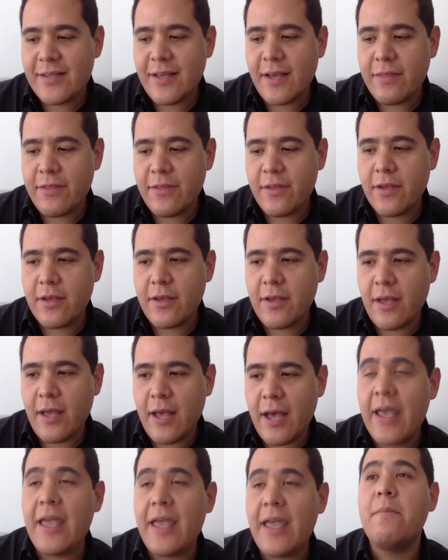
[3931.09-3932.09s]
I think
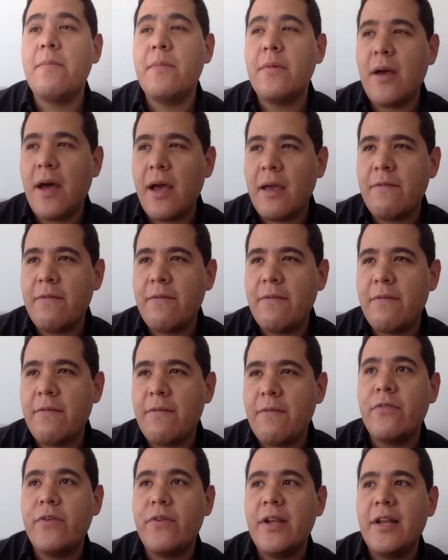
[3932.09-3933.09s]
I
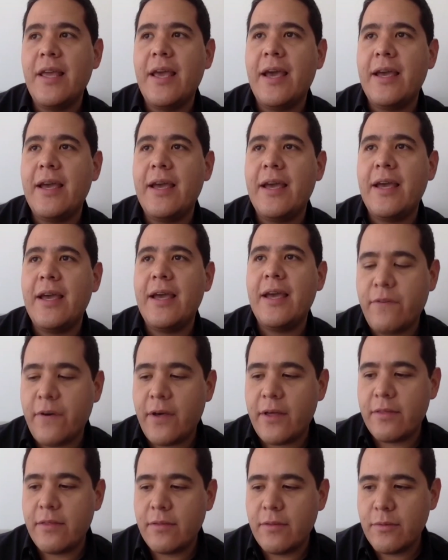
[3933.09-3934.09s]
feel really
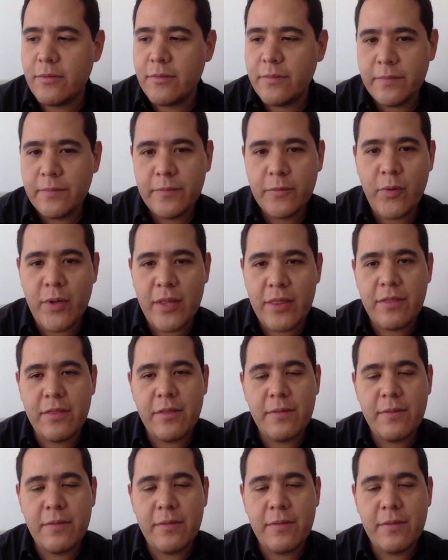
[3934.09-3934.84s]
identified with.